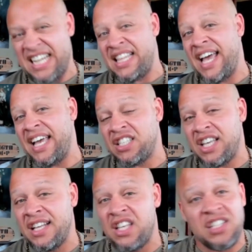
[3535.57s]
I, like
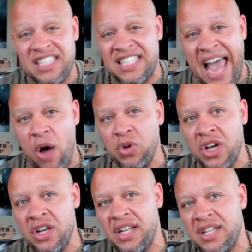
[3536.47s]
it, it doesn't sound
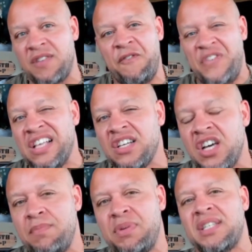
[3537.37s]
good. It doesn't feel
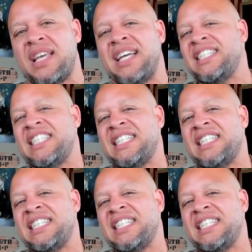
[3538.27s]
good, but it's like,